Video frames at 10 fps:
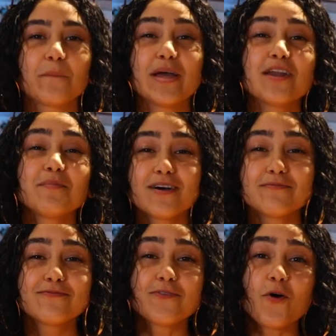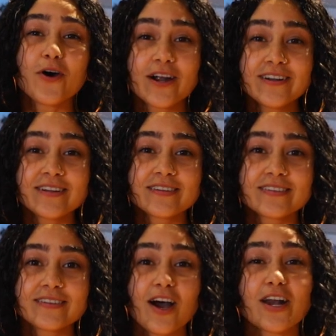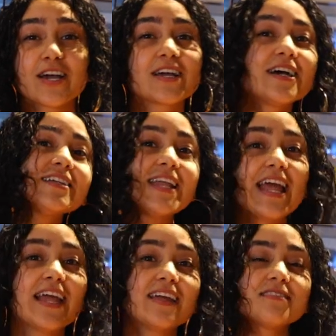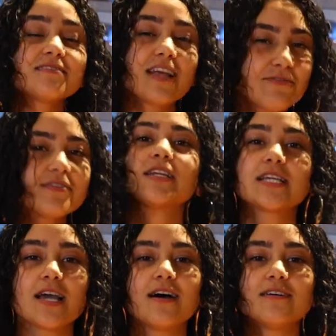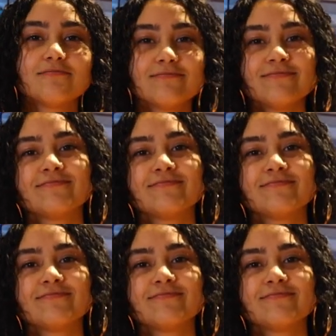Minimum 4, on a good day, definitely up.